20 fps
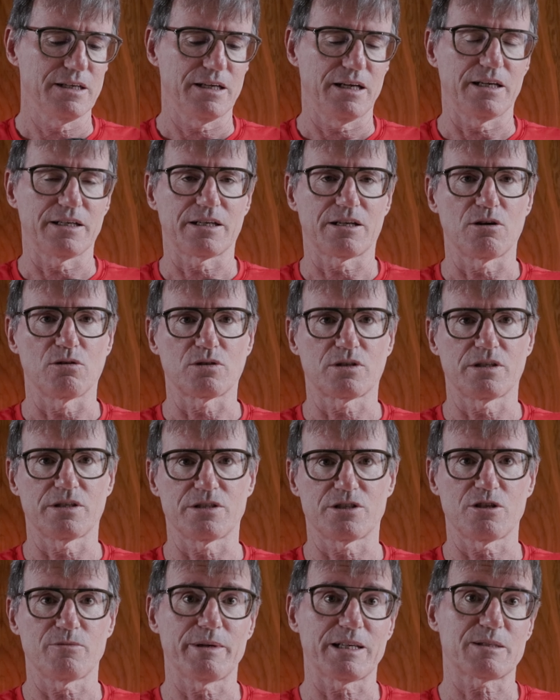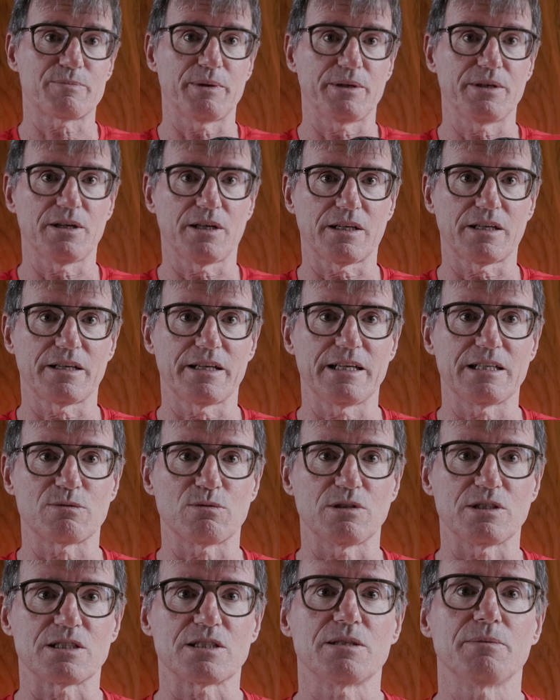and go to the ZoomX, but not in these
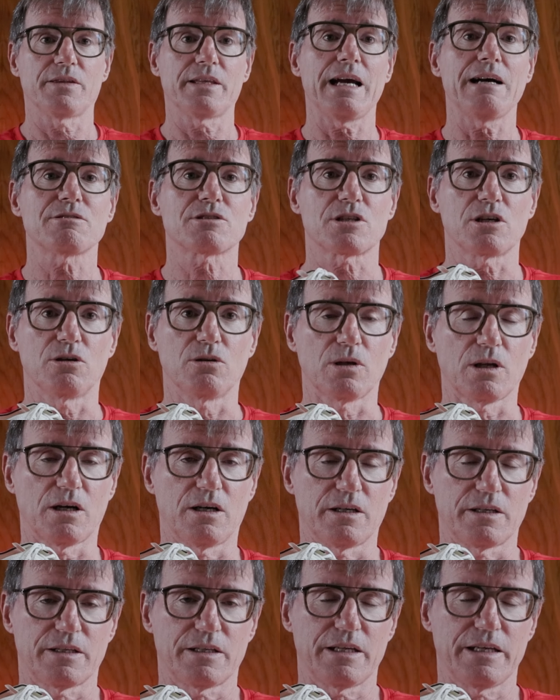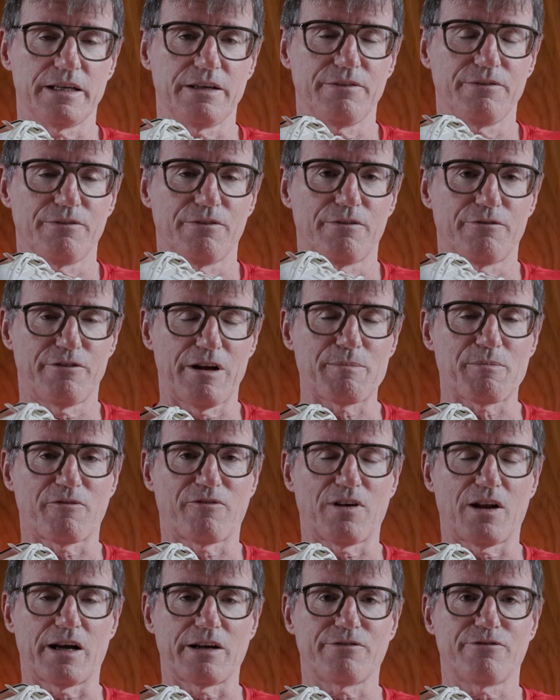ones. The outsole on the
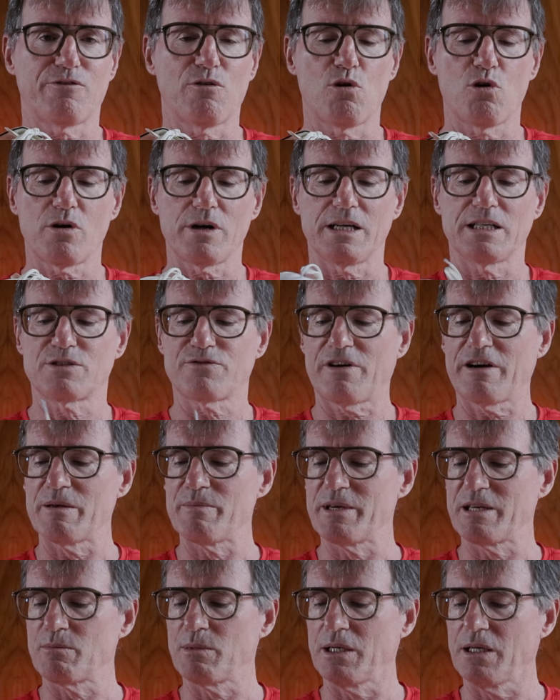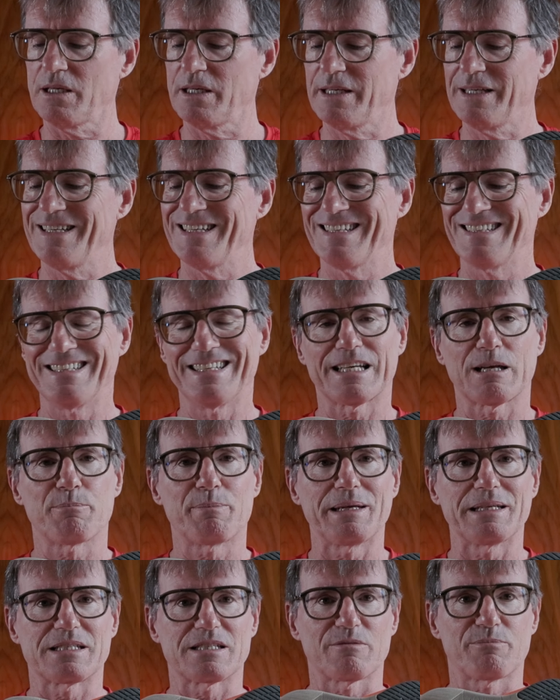Vaporfly 4 is very minimal. Little
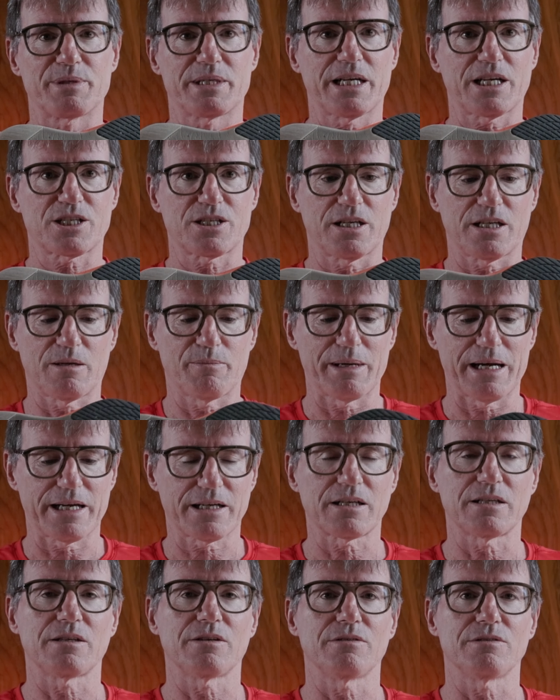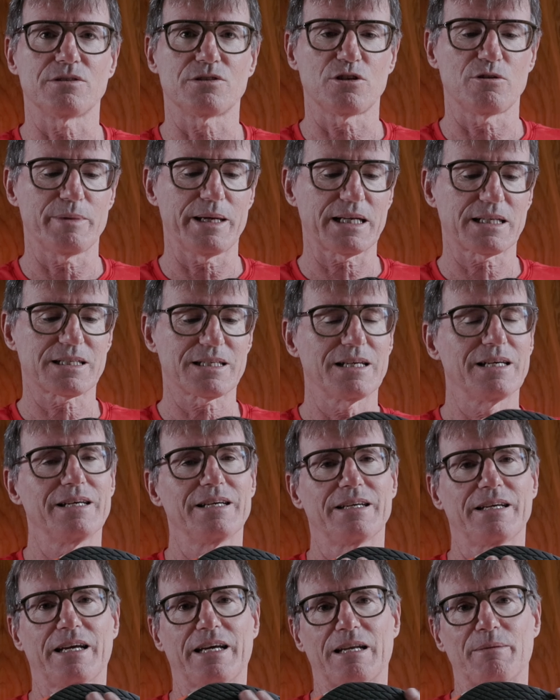pieces of protection at the back on the ZoomX
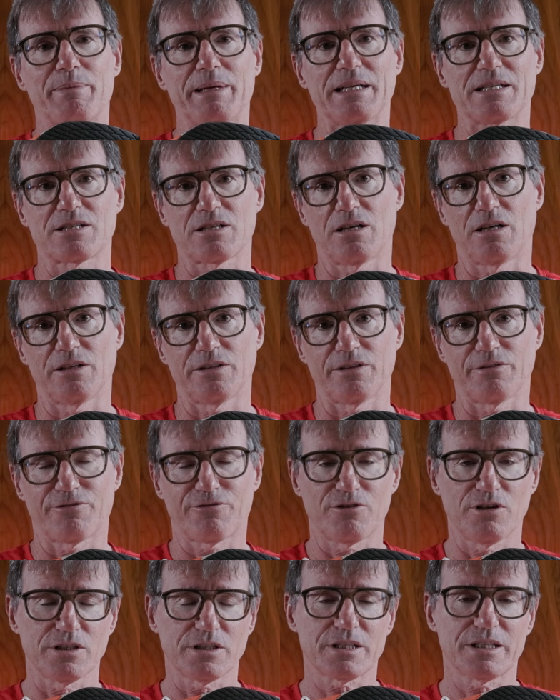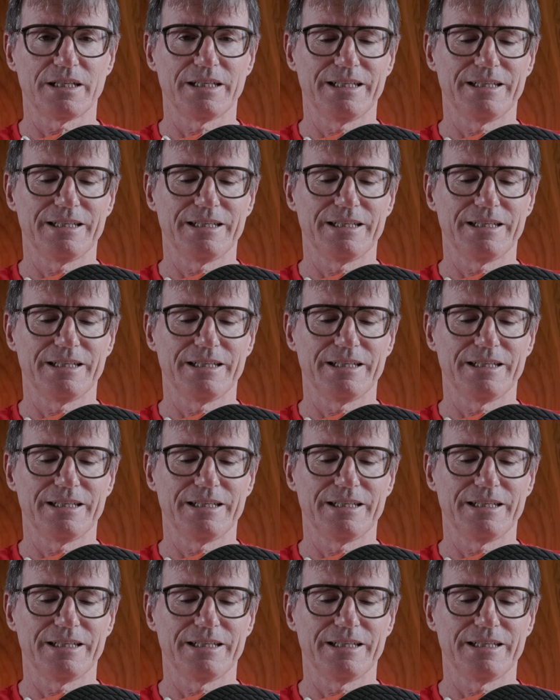and a piece on the front.